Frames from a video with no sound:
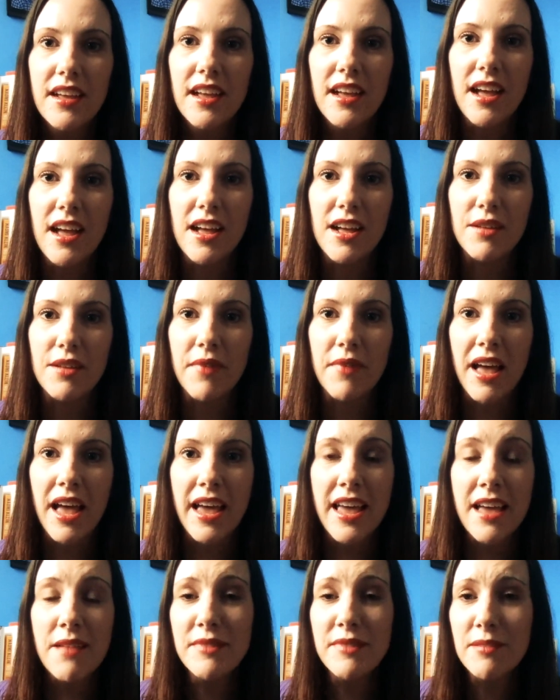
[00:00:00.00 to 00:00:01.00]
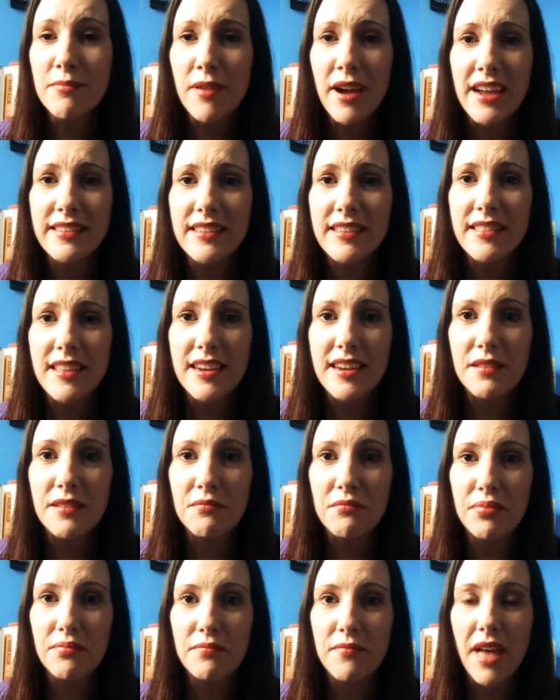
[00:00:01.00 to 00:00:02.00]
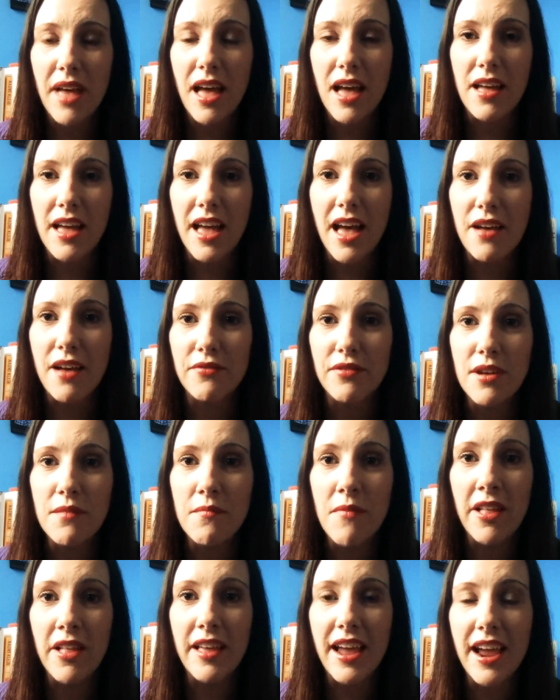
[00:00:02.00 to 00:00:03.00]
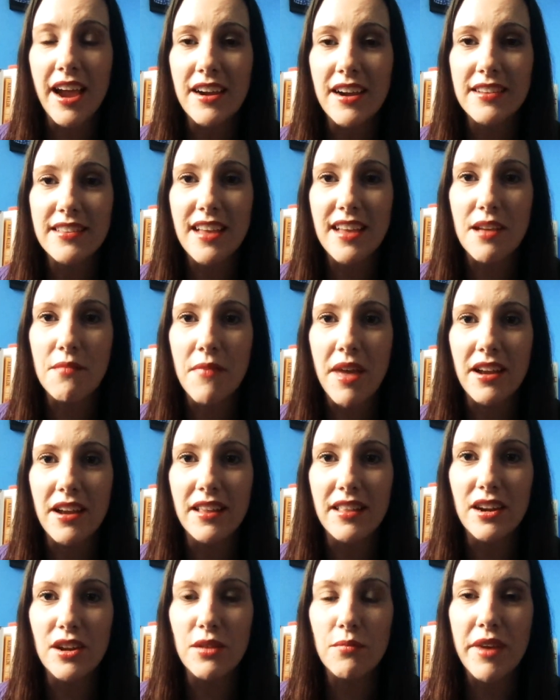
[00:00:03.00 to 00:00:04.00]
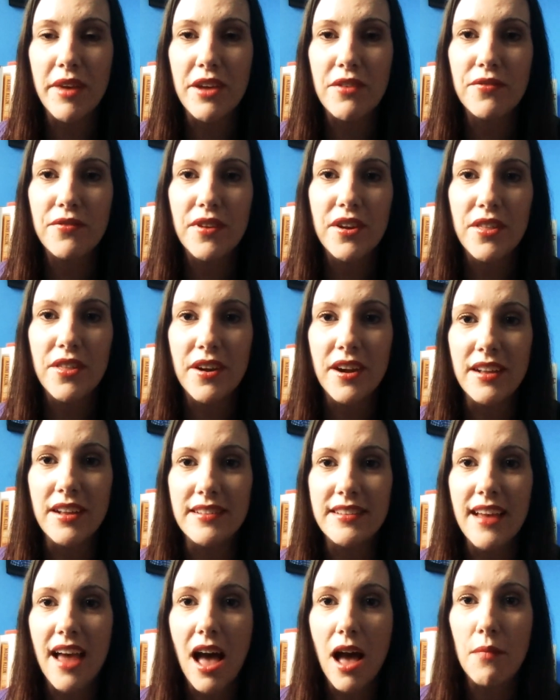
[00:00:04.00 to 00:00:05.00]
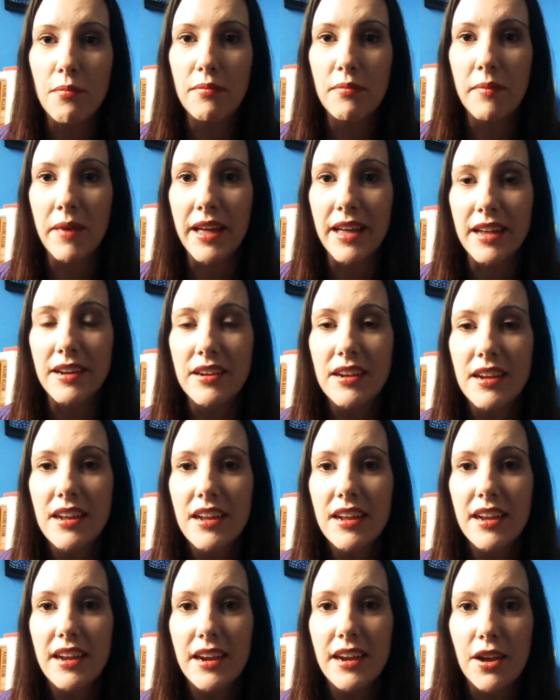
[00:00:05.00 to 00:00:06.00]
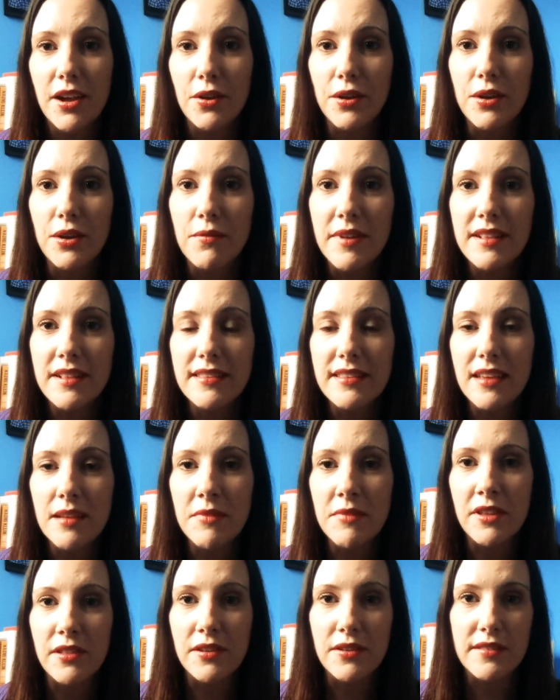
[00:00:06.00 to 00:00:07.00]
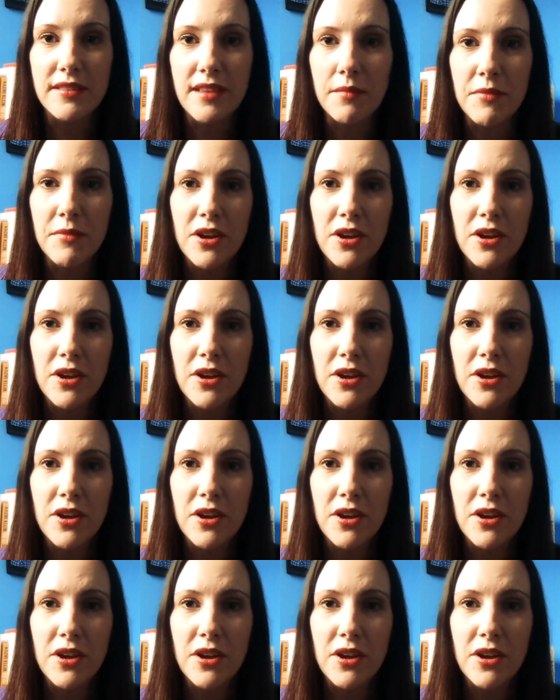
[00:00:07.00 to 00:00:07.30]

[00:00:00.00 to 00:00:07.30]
I am surprised that they didn't have Kamala Harris come out a little bit further on top, but you know, you win some, you lose some.